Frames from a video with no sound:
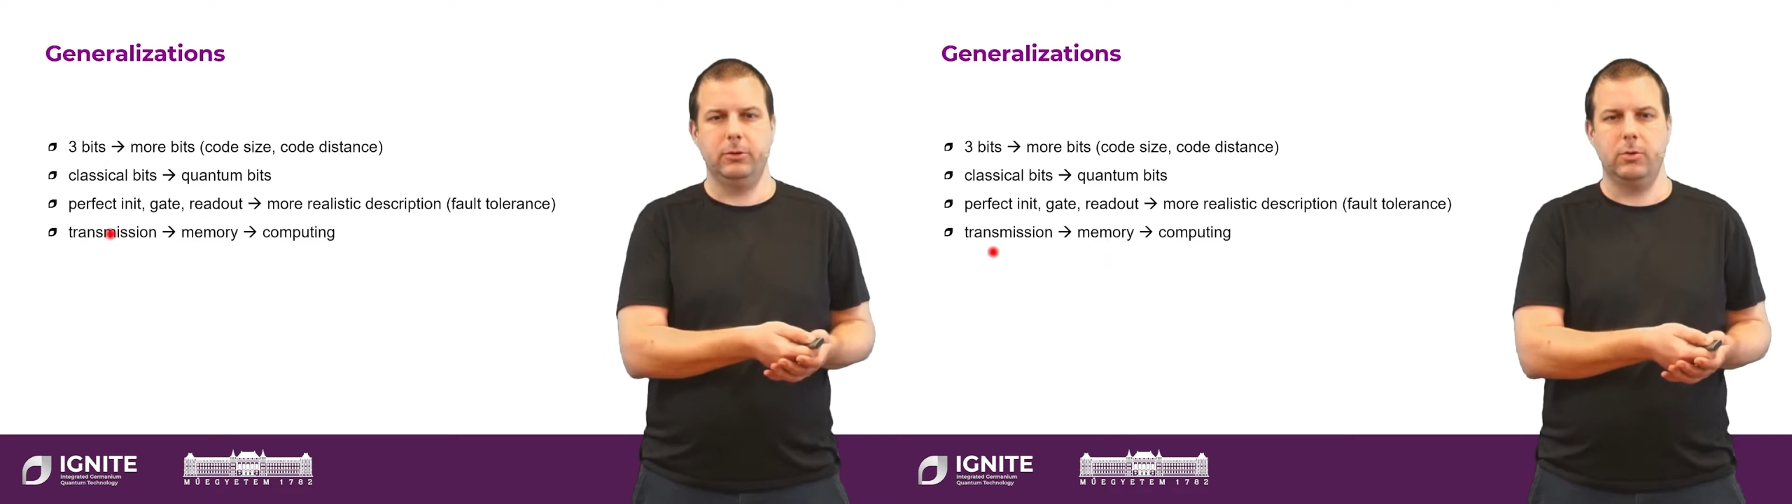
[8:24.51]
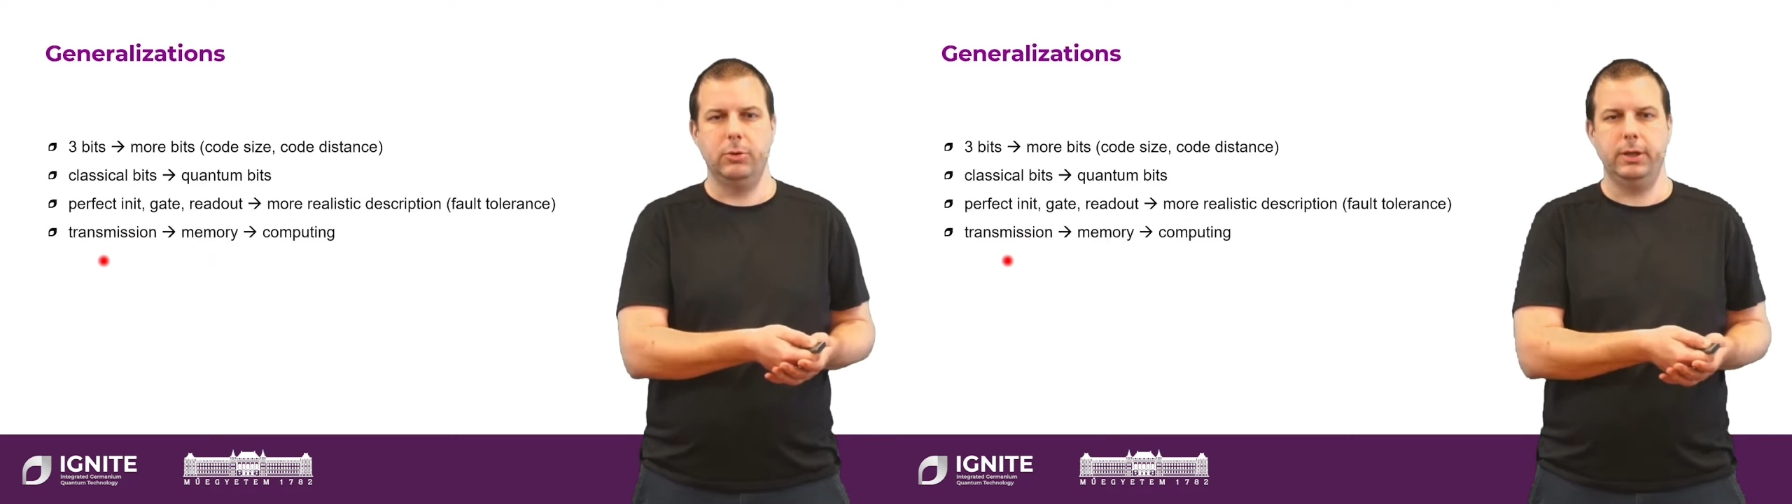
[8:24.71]

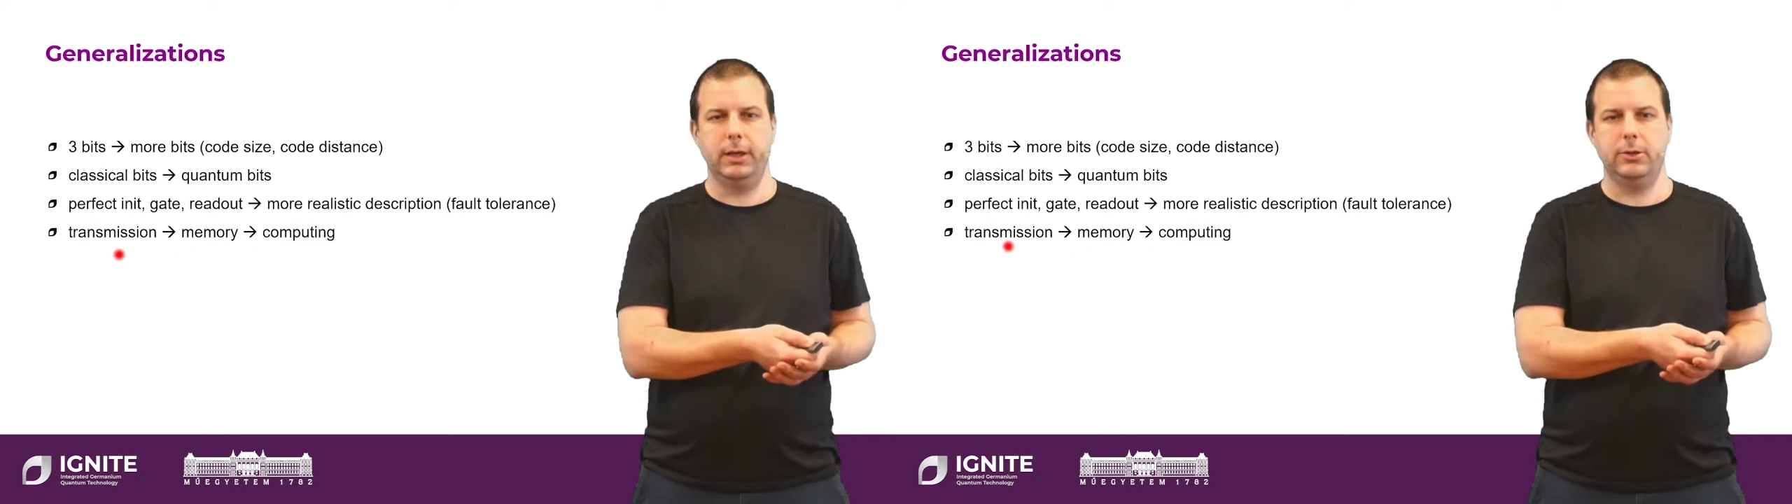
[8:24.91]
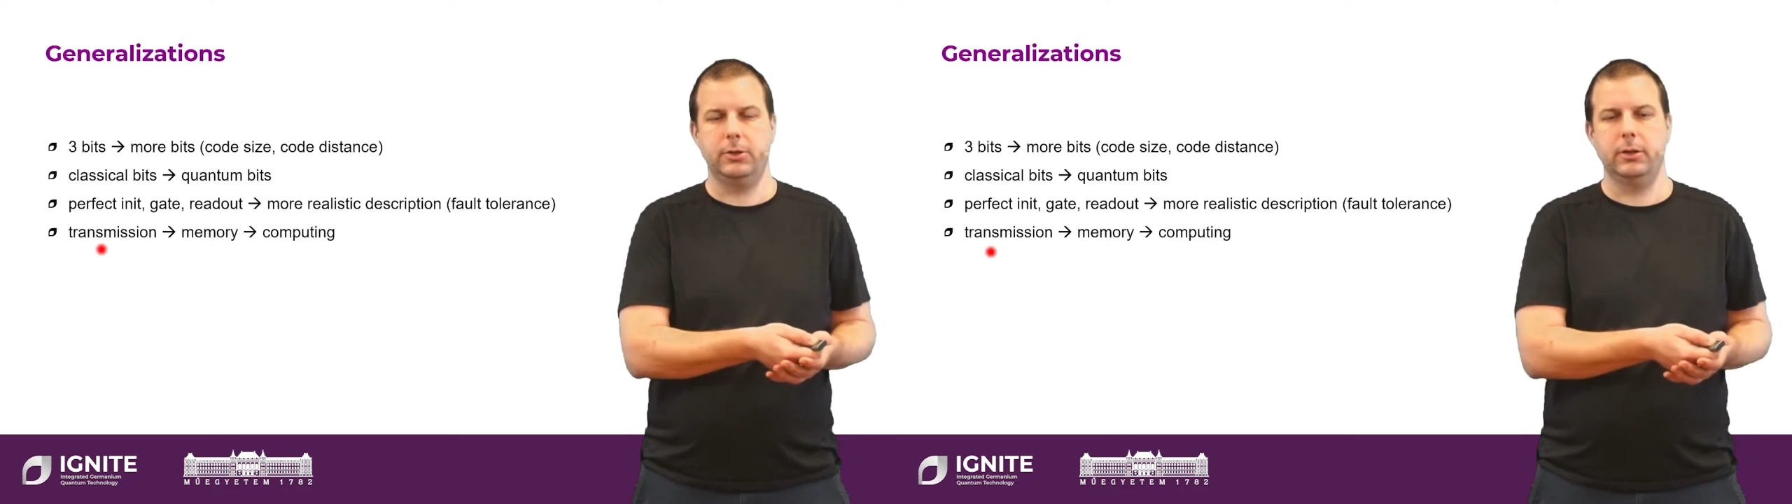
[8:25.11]

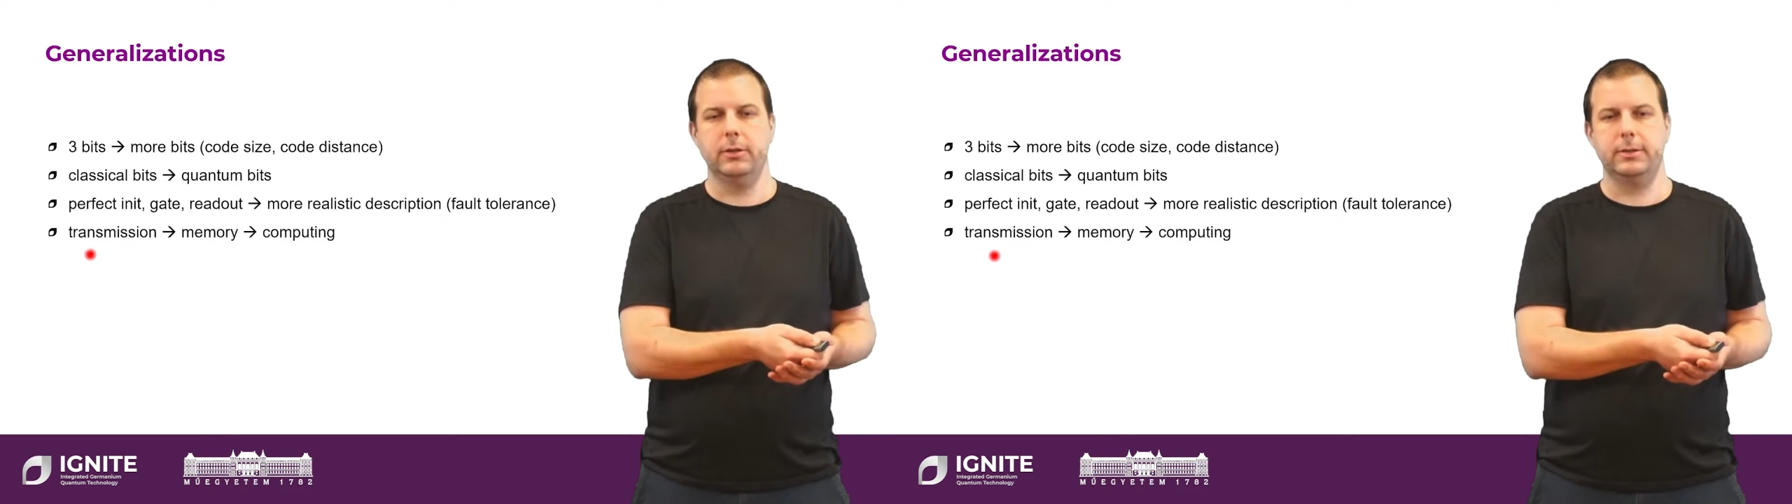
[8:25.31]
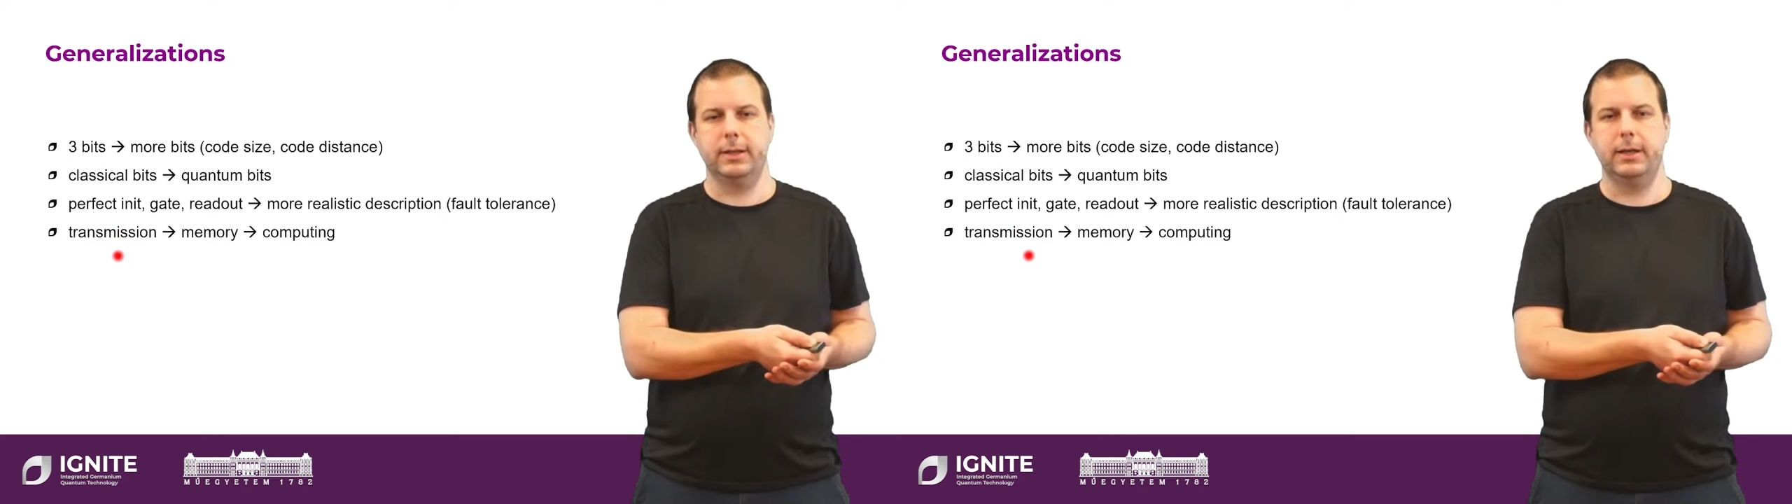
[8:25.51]

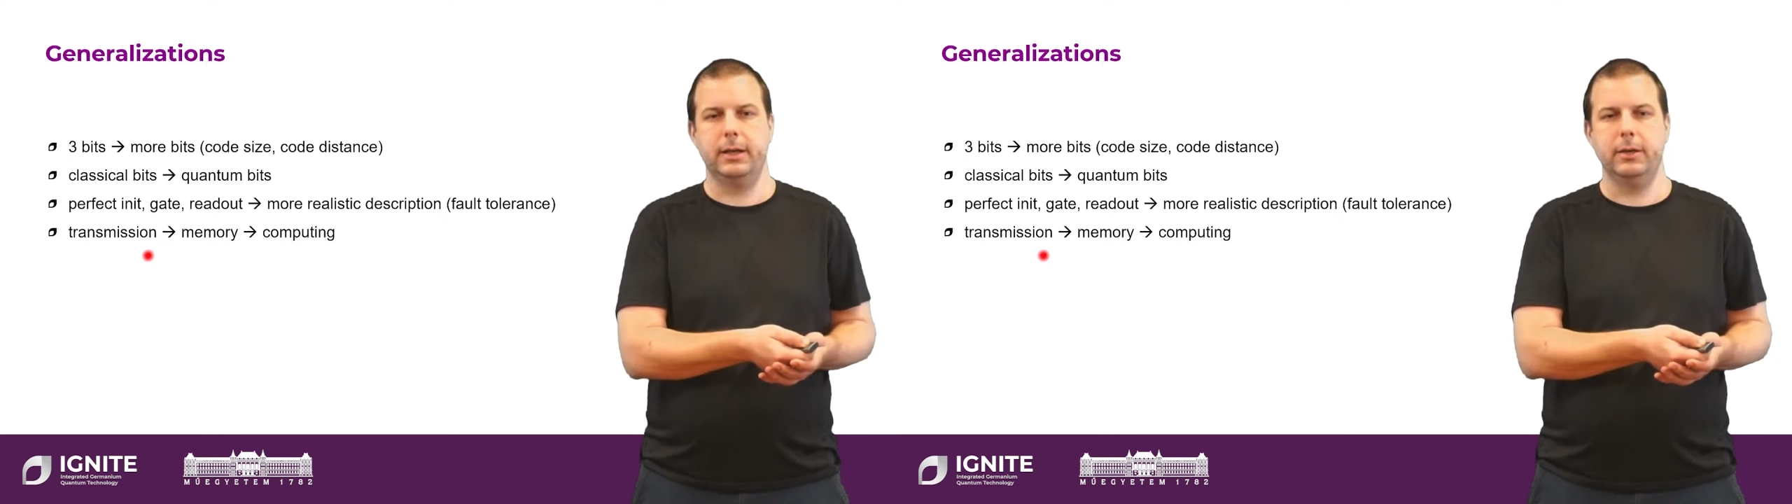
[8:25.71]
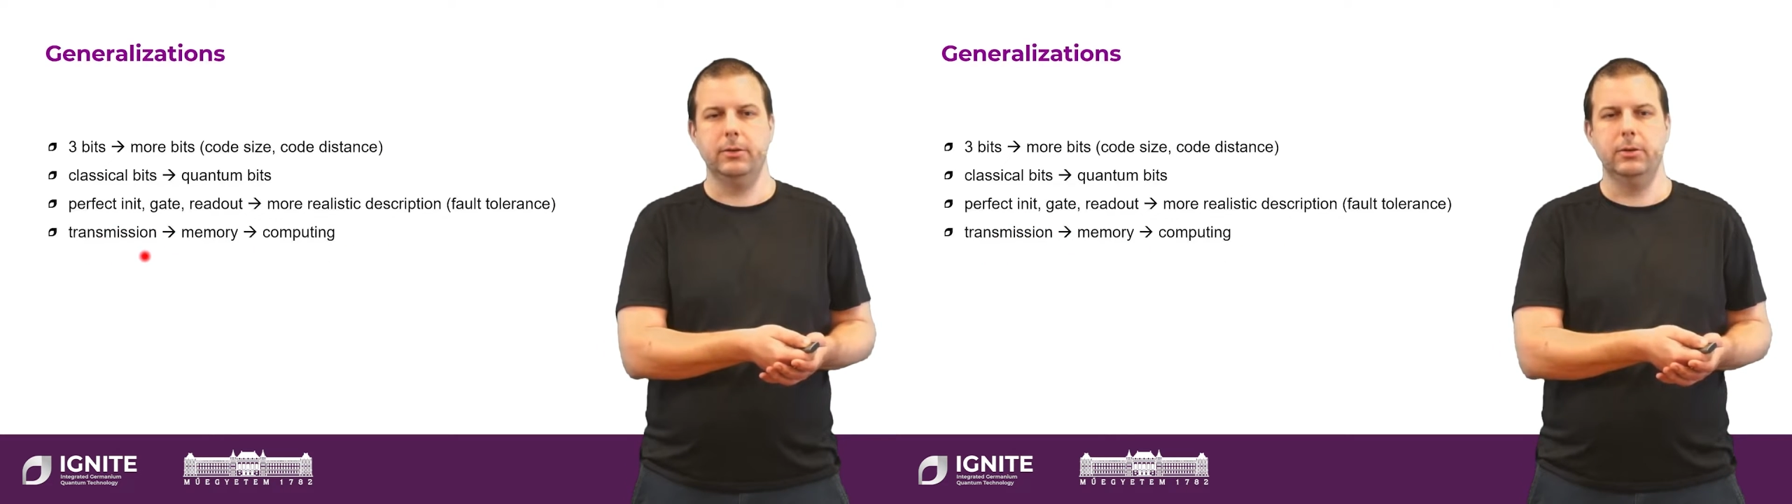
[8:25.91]
communication
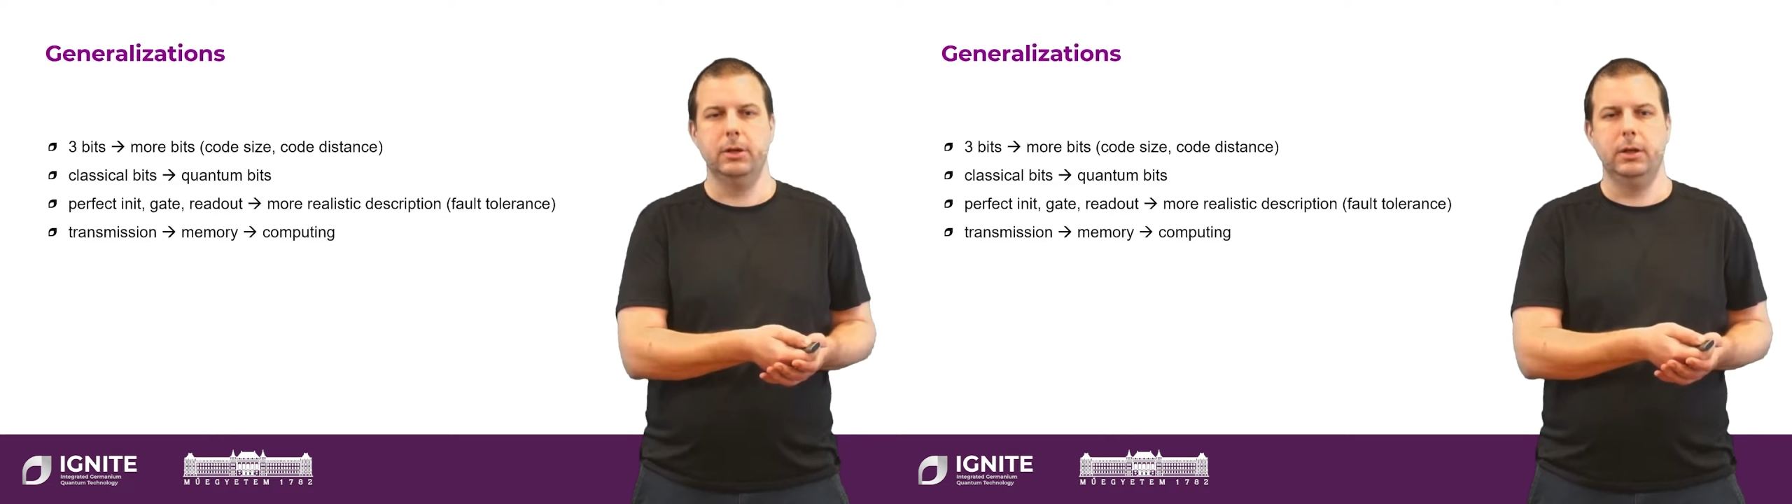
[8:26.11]
scenario,